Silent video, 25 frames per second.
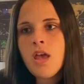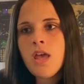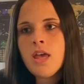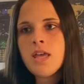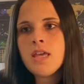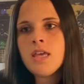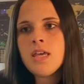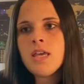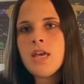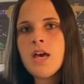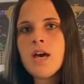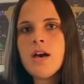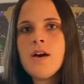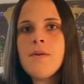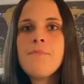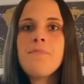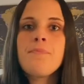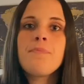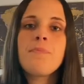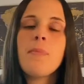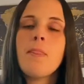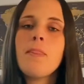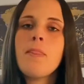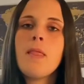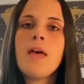Yeah,
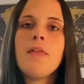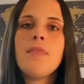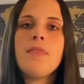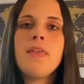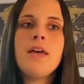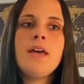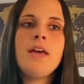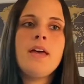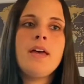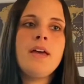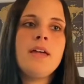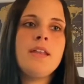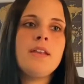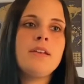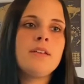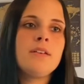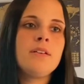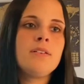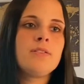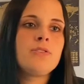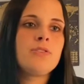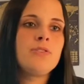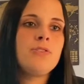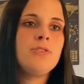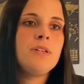and then
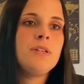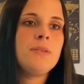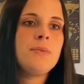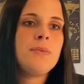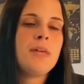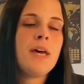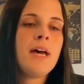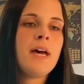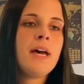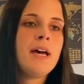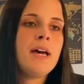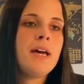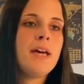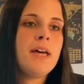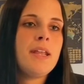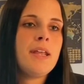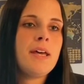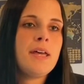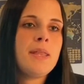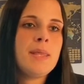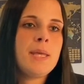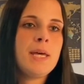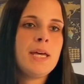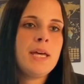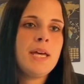so you eat that,
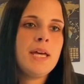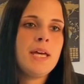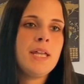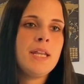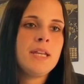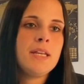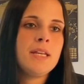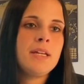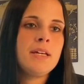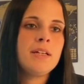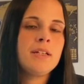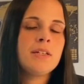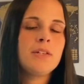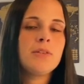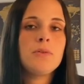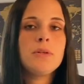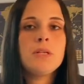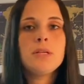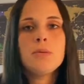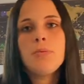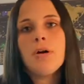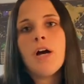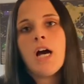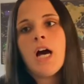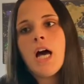and then you eat a
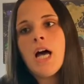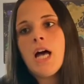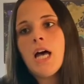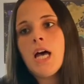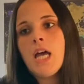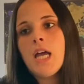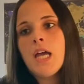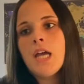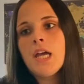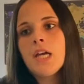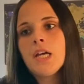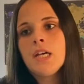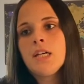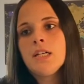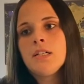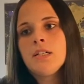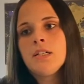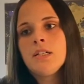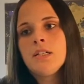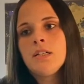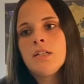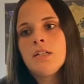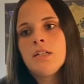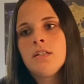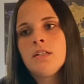pie.
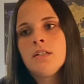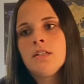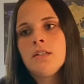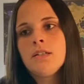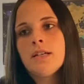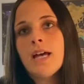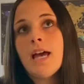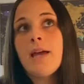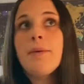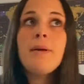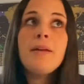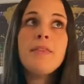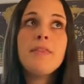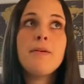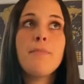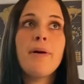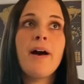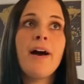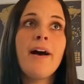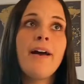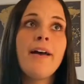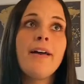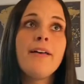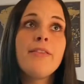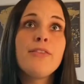I made the
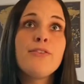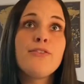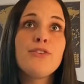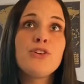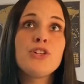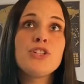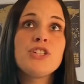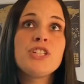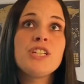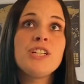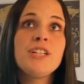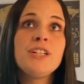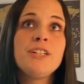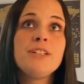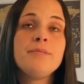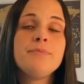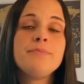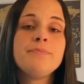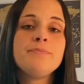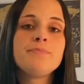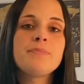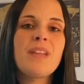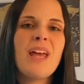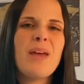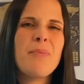pie the first year.
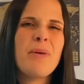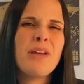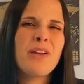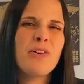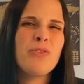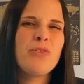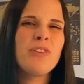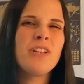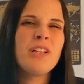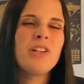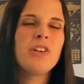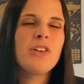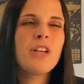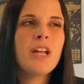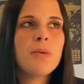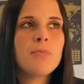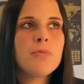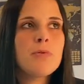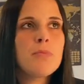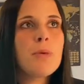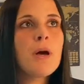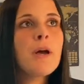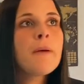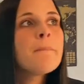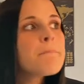I make a really good apple
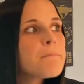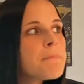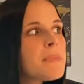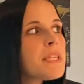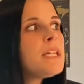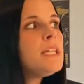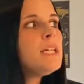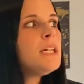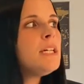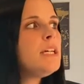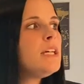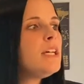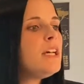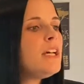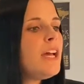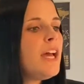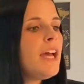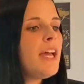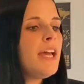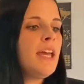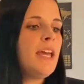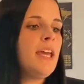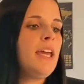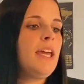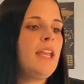pie,
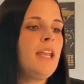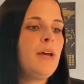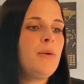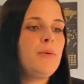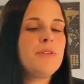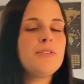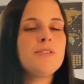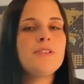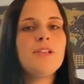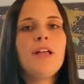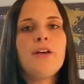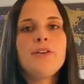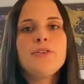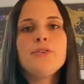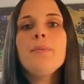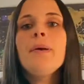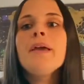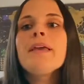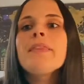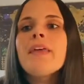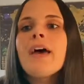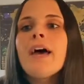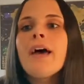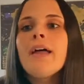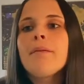and I was allowed to make
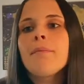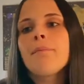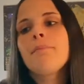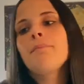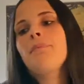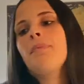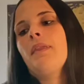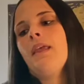that.